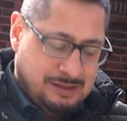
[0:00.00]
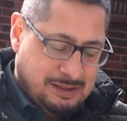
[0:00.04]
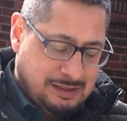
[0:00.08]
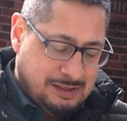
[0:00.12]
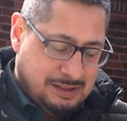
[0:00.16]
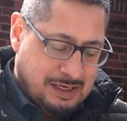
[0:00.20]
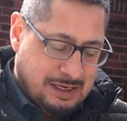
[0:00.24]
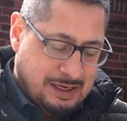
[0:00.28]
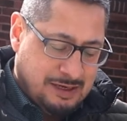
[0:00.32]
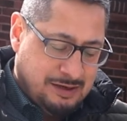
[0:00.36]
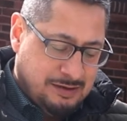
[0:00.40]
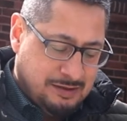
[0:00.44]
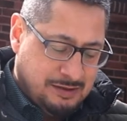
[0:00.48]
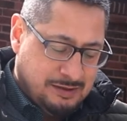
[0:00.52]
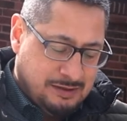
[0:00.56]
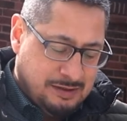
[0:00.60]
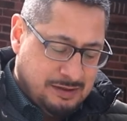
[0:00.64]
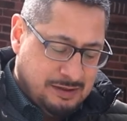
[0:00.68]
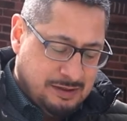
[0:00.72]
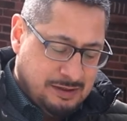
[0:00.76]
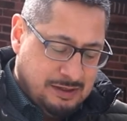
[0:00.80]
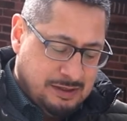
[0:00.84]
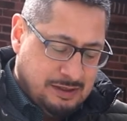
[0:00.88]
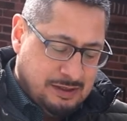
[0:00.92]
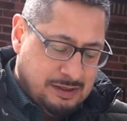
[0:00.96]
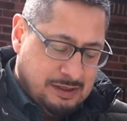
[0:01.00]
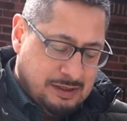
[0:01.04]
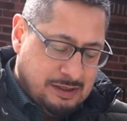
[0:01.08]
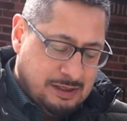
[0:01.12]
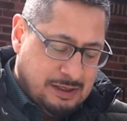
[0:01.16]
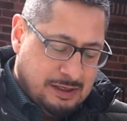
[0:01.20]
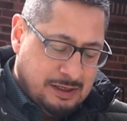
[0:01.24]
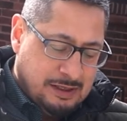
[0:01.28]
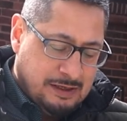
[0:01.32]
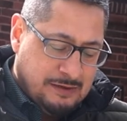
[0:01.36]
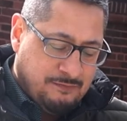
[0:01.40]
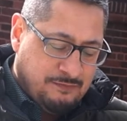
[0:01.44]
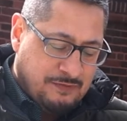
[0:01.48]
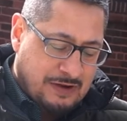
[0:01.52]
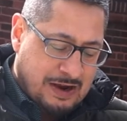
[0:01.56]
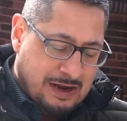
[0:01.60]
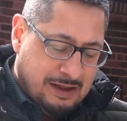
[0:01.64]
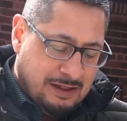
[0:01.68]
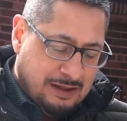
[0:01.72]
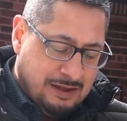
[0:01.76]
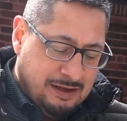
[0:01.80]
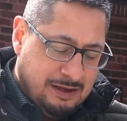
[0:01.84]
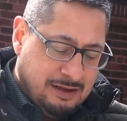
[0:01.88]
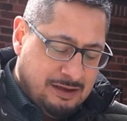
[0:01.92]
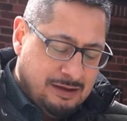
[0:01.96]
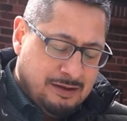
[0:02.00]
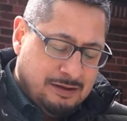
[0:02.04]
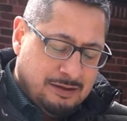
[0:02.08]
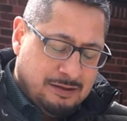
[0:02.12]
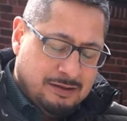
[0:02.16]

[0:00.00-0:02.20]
desires. And then finally,